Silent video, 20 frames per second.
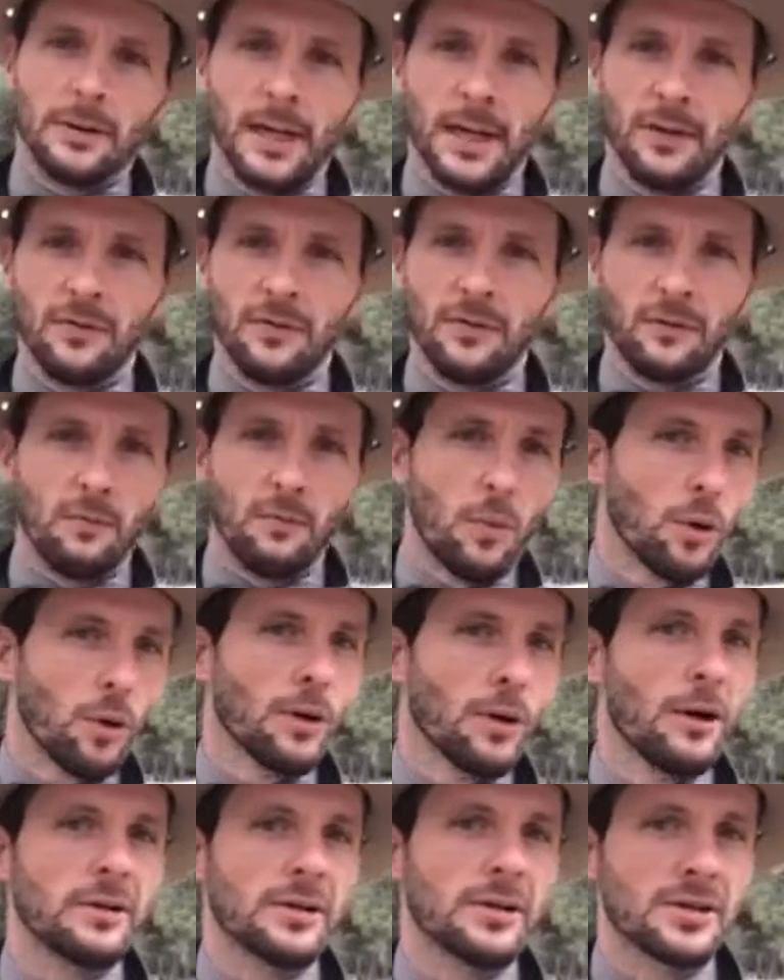If
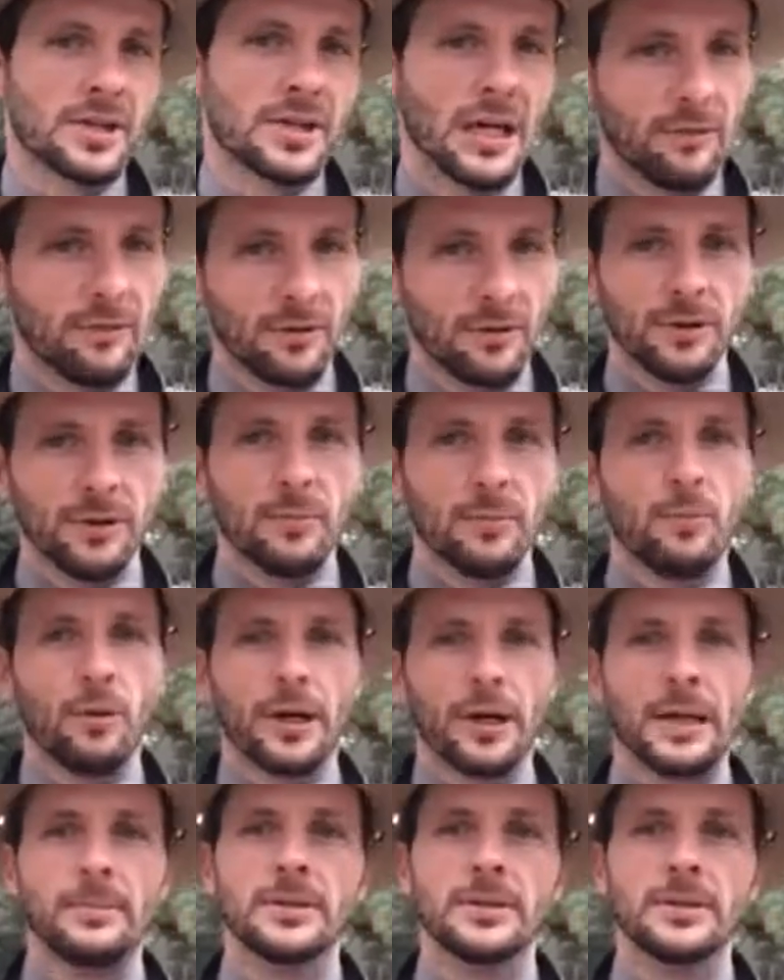more are discovered, bring